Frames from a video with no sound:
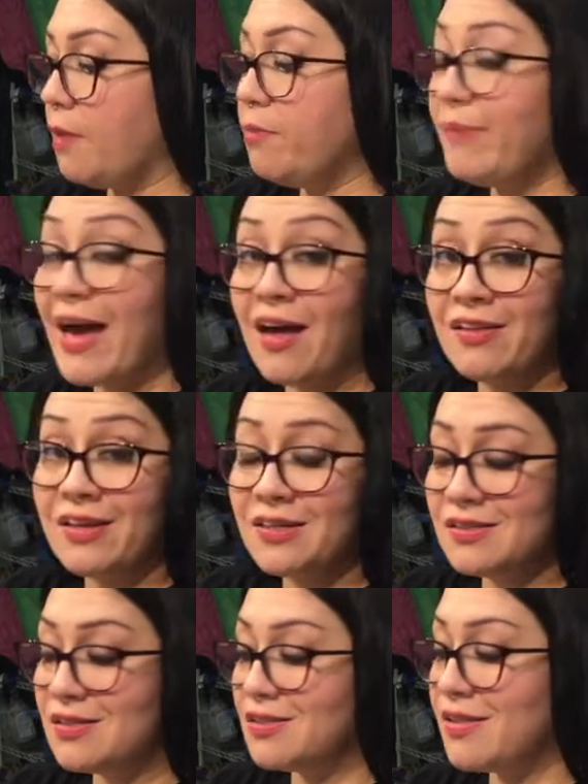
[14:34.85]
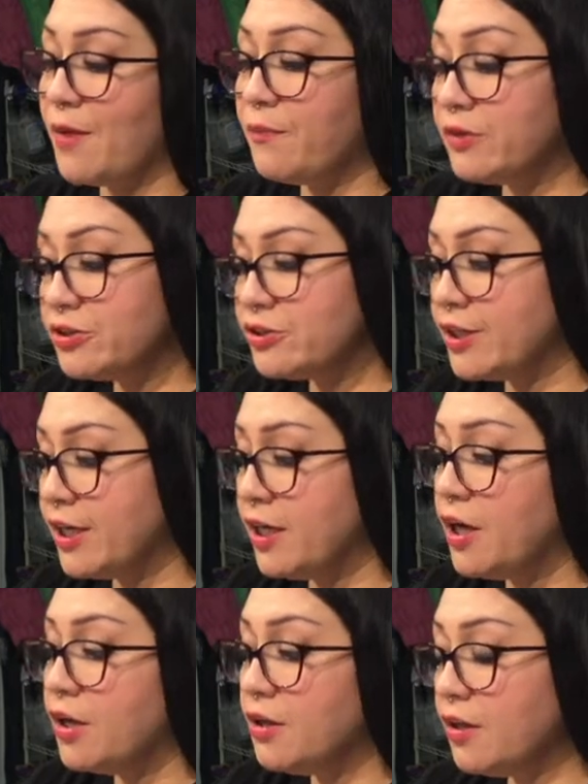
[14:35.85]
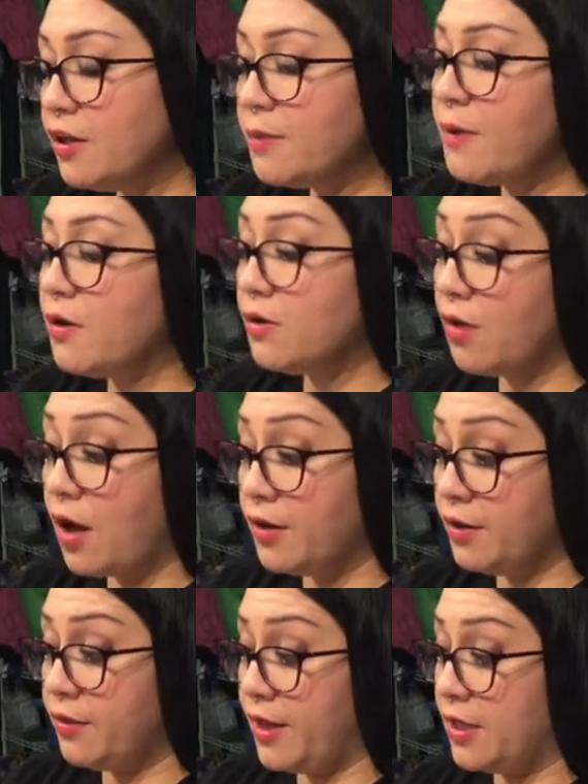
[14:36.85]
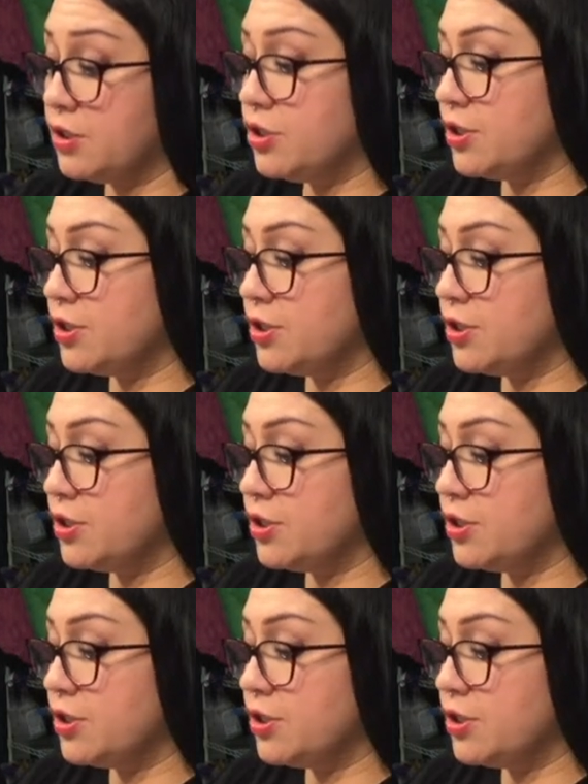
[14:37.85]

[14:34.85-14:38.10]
balance, symmetry. You think about a lot of things.